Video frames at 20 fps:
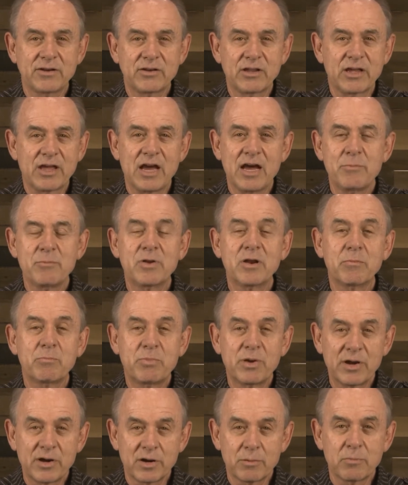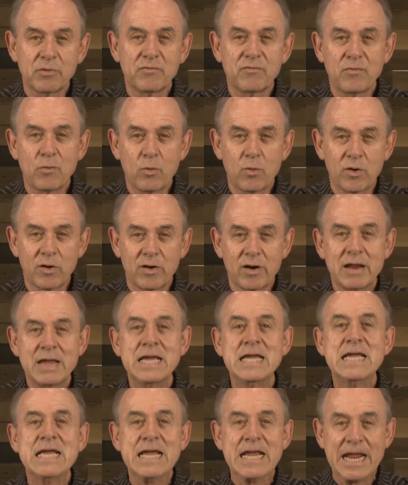to come and appear before
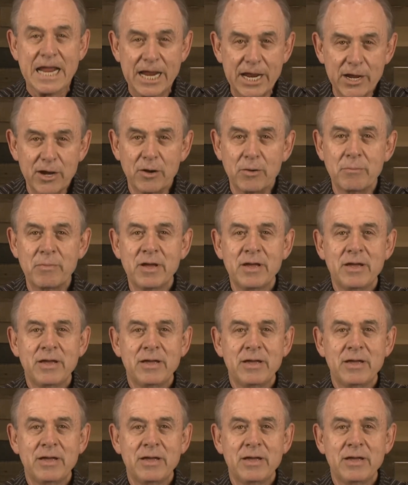him